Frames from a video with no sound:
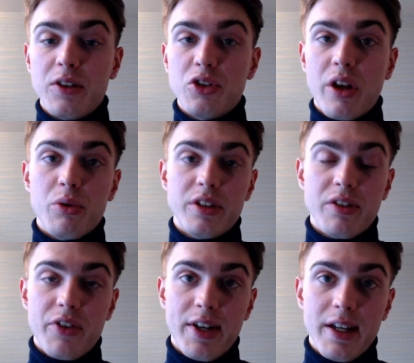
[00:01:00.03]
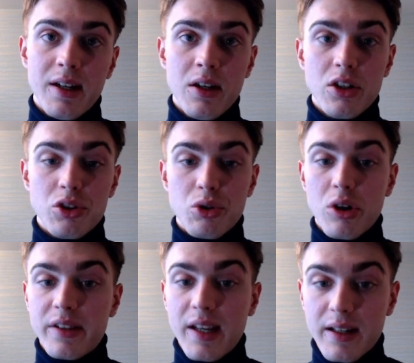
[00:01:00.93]
in general he's a very strong
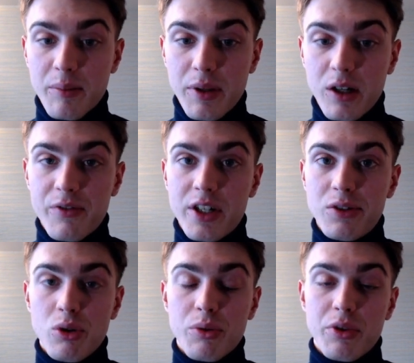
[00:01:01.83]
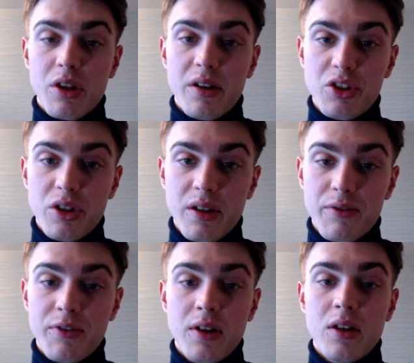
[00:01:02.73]
attacking player, very strong with the
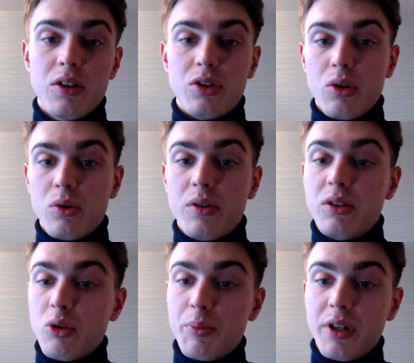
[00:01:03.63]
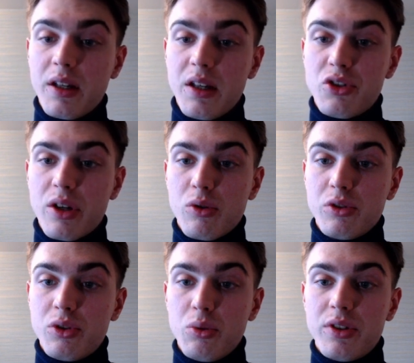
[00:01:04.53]
initiative, so this opening in general
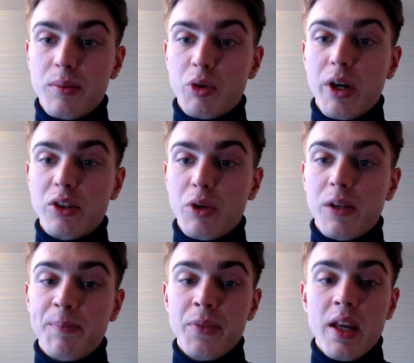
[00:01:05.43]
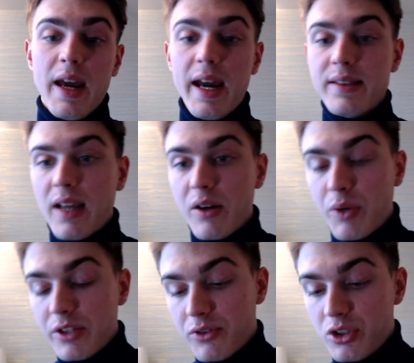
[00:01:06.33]
suits him quite well. And I
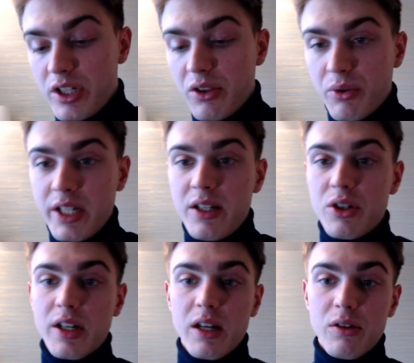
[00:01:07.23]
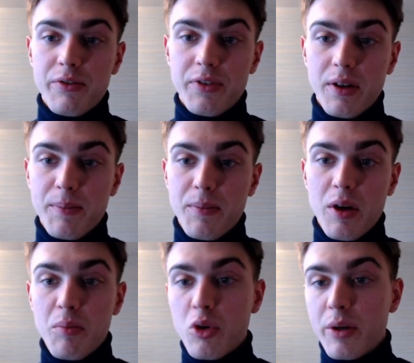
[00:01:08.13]
went for g3 here, kind of a
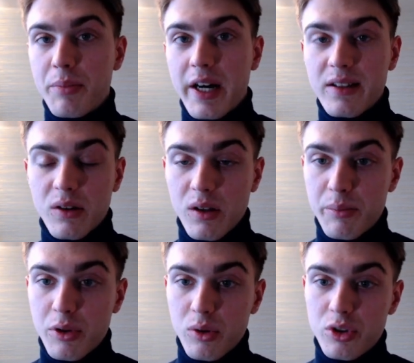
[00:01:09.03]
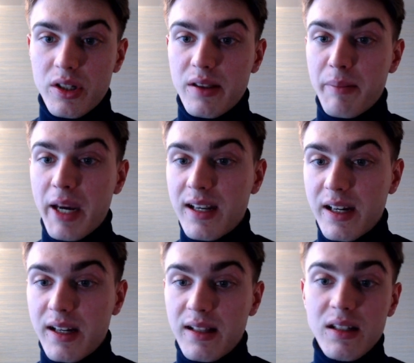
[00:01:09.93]
more practical approach than the main
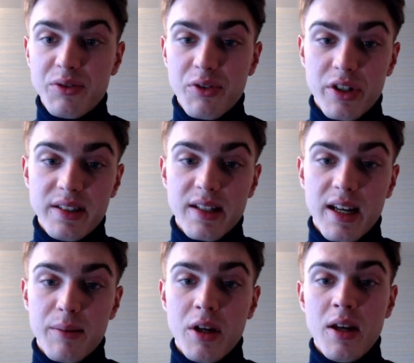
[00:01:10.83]
line, at least for this game,